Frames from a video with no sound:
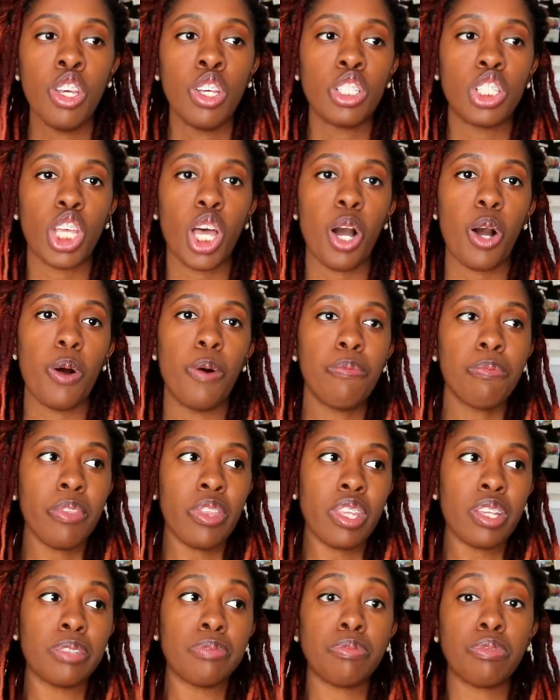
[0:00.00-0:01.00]
So
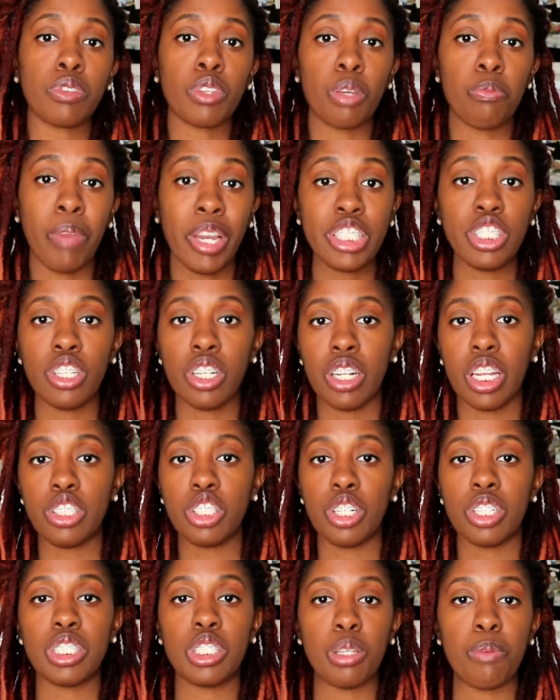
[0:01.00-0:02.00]
make sure that
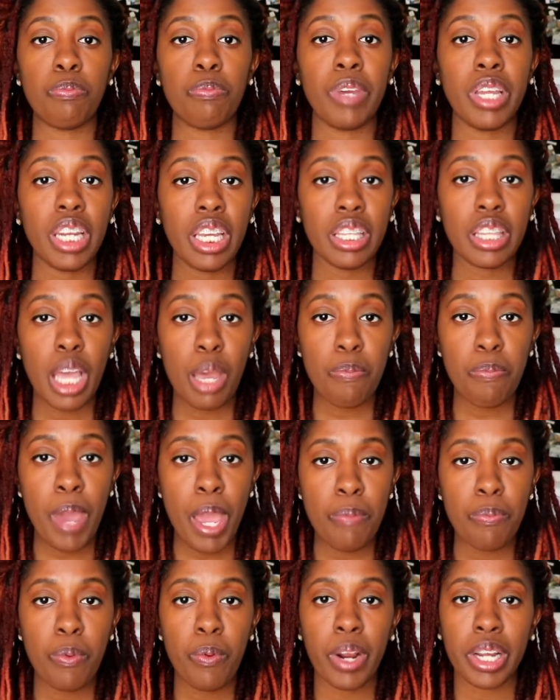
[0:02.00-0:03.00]
you're submitting that
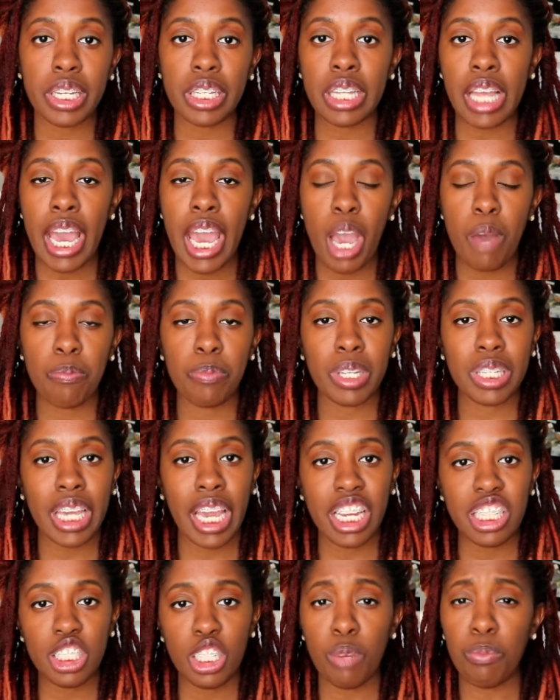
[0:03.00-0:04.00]
paperwork and that
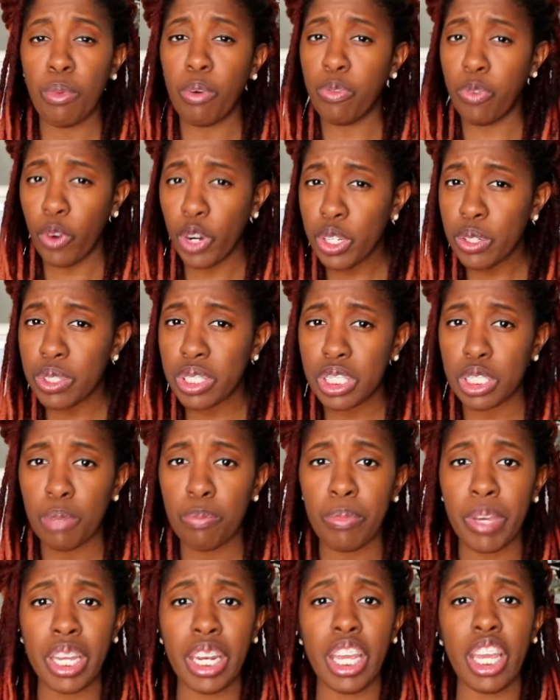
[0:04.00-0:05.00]
application before you
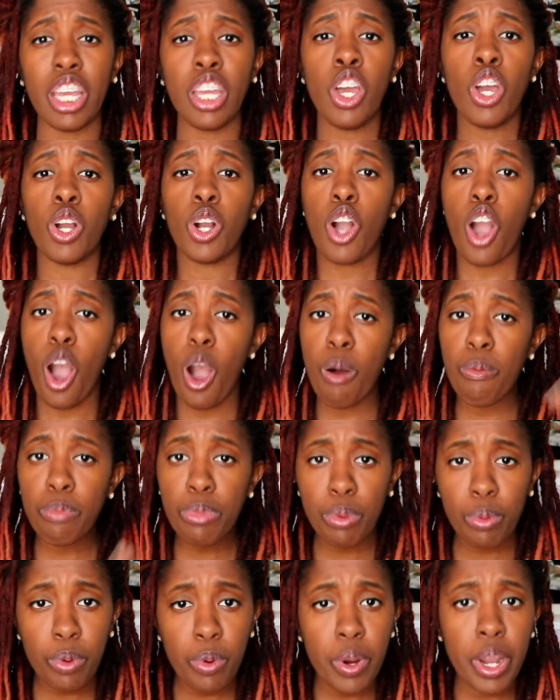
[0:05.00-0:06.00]
submit it comb
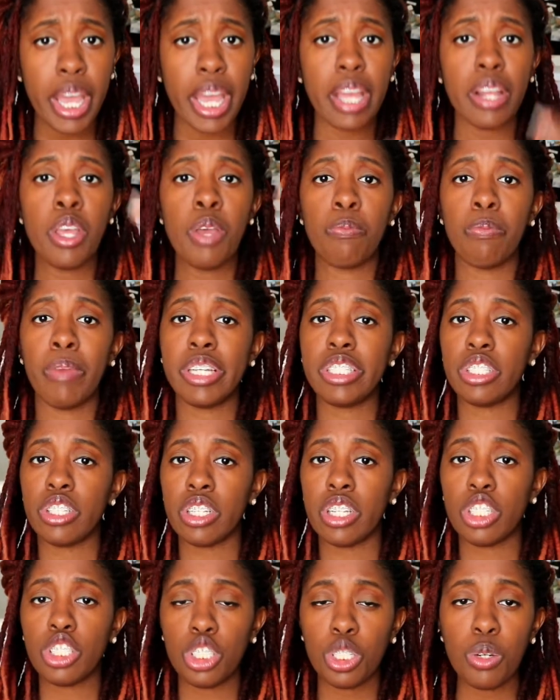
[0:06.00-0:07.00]
through it make sure
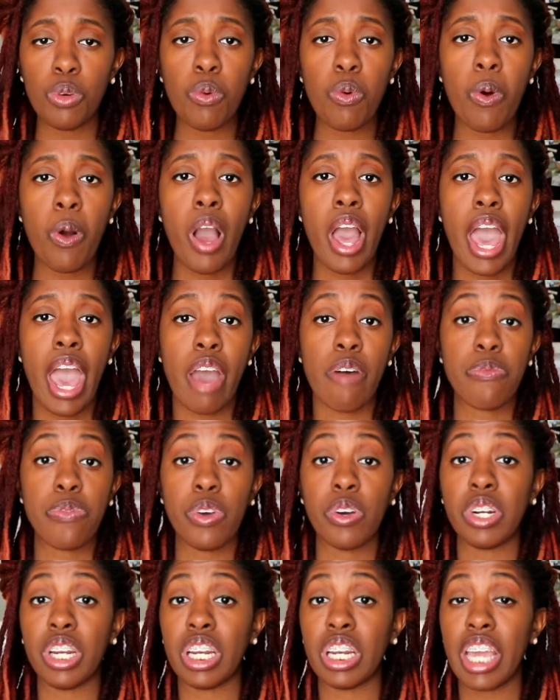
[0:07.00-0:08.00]
that you have
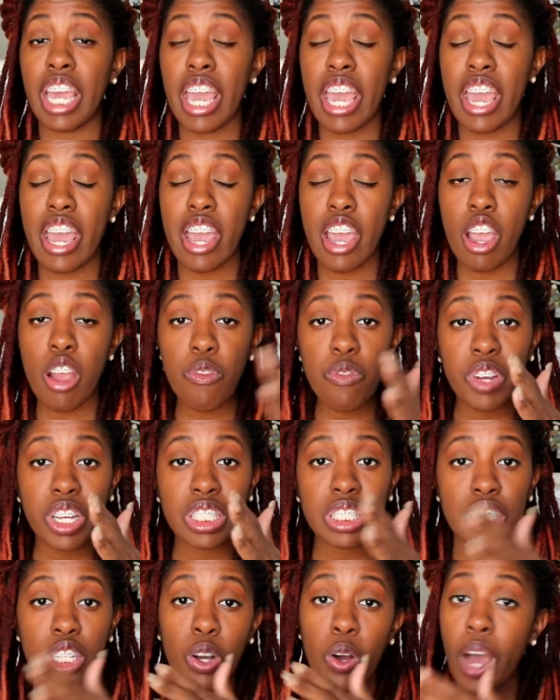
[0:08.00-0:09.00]
filled in every
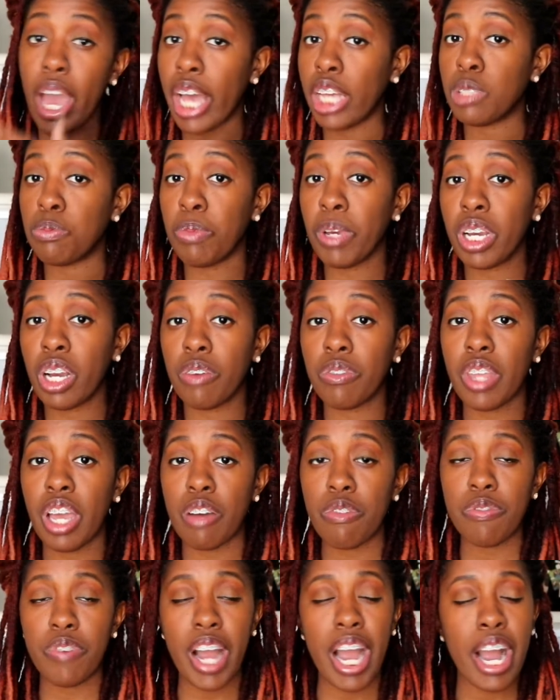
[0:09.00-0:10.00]
single aspect of
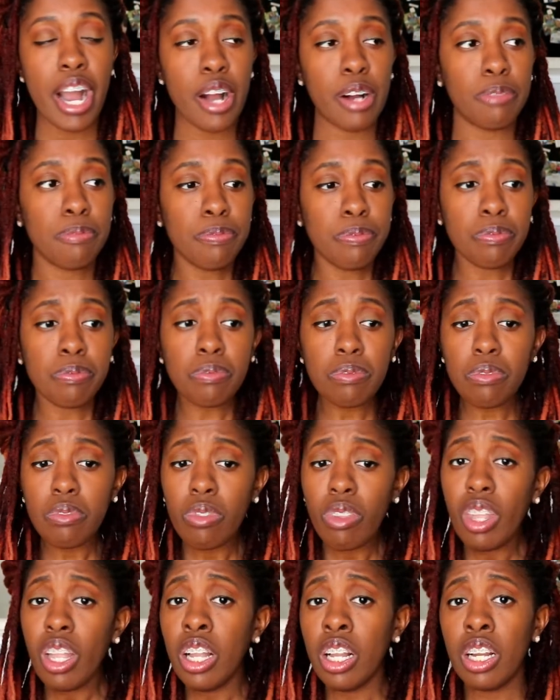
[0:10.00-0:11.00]
that file
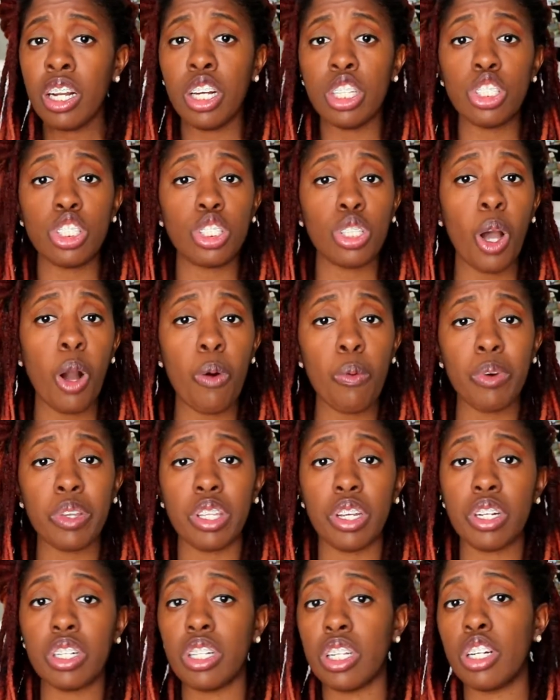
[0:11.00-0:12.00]
consult with
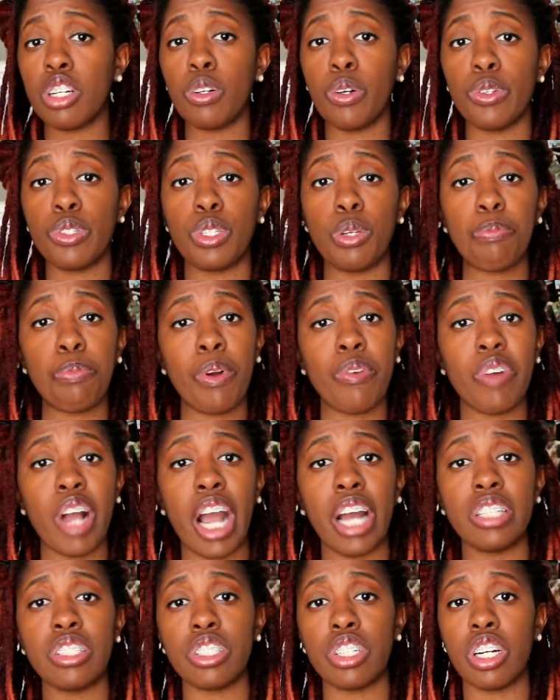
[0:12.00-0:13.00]
your clinical
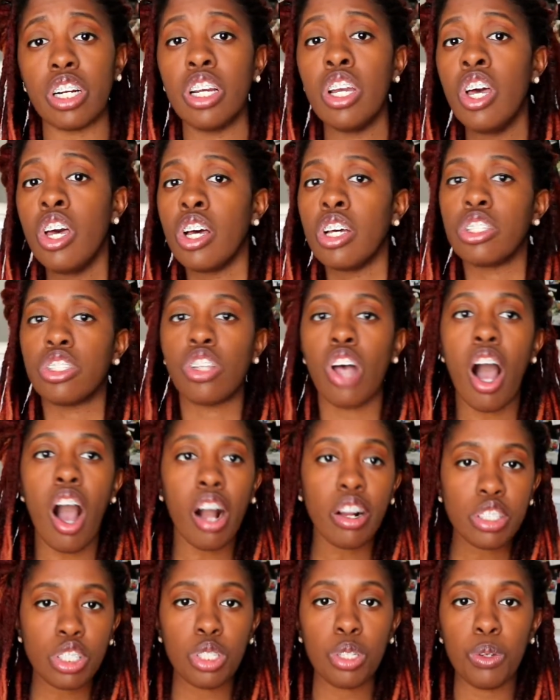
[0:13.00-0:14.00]
supervisor,
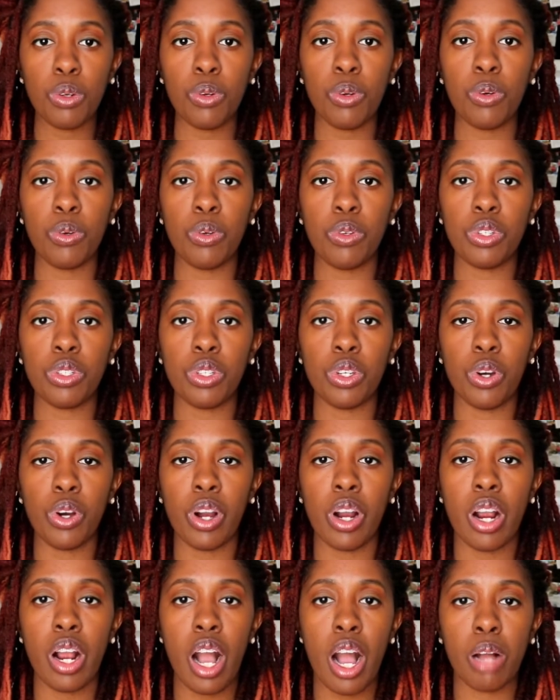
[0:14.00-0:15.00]
talk to
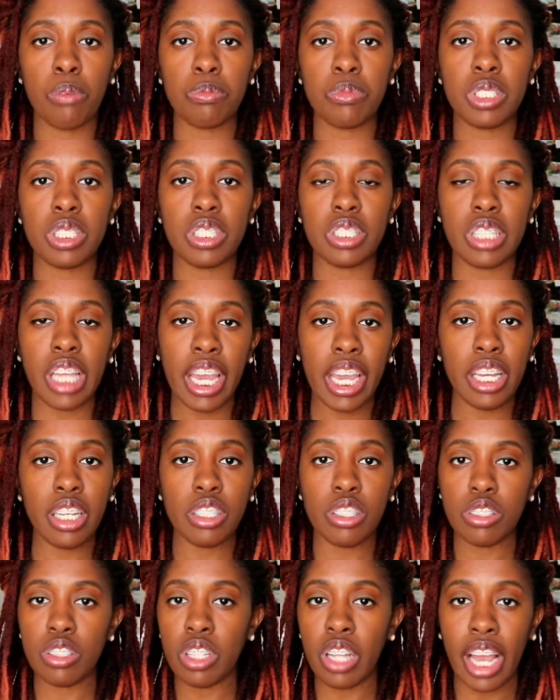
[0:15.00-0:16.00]
your um,
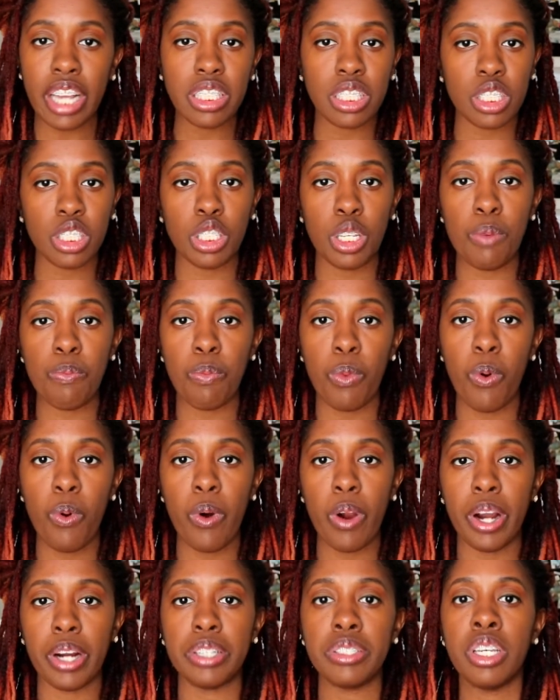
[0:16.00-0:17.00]
state licensing
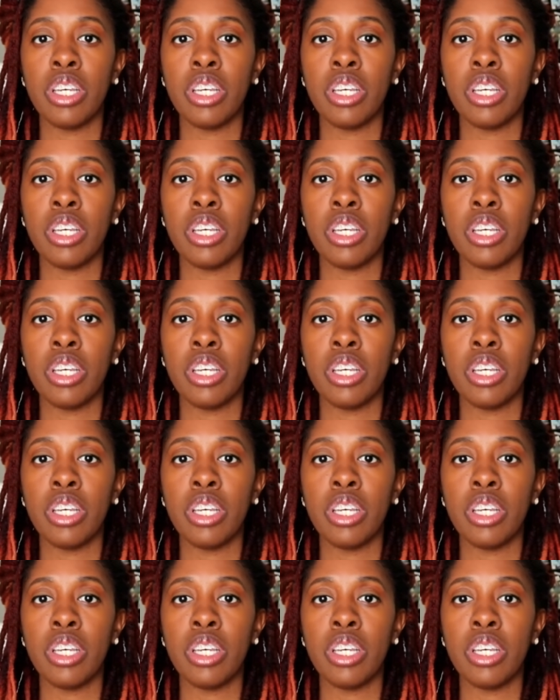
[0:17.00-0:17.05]
board